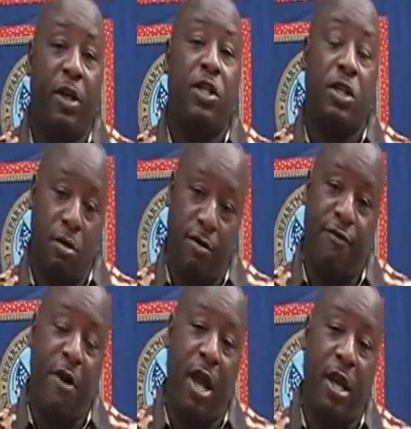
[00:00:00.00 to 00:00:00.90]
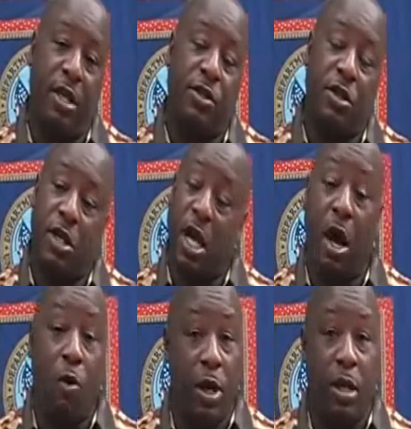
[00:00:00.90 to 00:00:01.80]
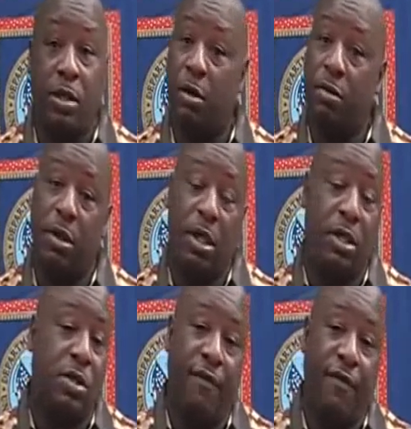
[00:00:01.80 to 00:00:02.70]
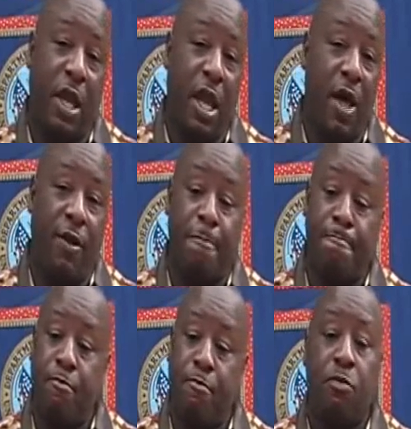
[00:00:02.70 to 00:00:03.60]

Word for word: for the show on Friday. So you got all week. So get yourself together.